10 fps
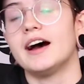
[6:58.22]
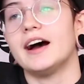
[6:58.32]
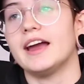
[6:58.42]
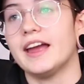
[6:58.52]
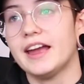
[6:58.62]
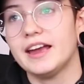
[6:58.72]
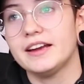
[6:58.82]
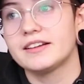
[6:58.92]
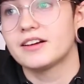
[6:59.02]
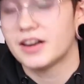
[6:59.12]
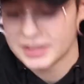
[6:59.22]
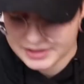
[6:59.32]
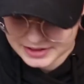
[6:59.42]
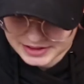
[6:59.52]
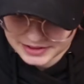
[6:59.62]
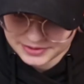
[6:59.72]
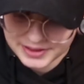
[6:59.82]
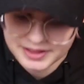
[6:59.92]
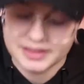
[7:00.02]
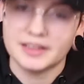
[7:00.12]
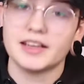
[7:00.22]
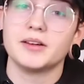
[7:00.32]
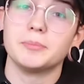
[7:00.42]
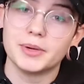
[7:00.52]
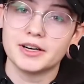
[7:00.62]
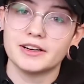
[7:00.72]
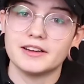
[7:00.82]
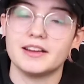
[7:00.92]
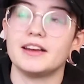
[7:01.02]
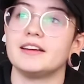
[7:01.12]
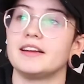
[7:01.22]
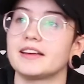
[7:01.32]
I hate constantly feeling like a burden and an